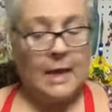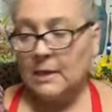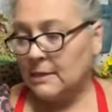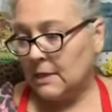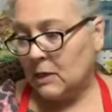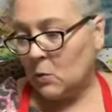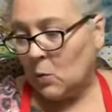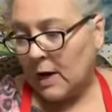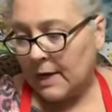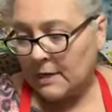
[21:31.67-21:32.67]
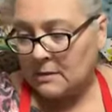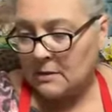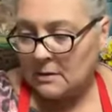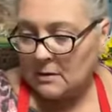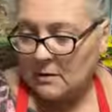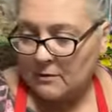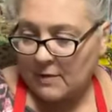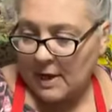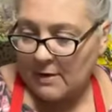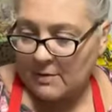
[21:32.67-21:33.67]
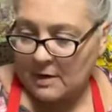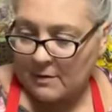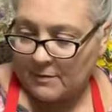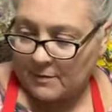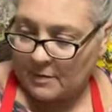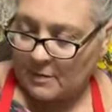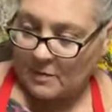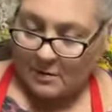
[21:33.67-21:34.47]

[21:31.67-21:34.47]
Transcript: antique white, if I have enough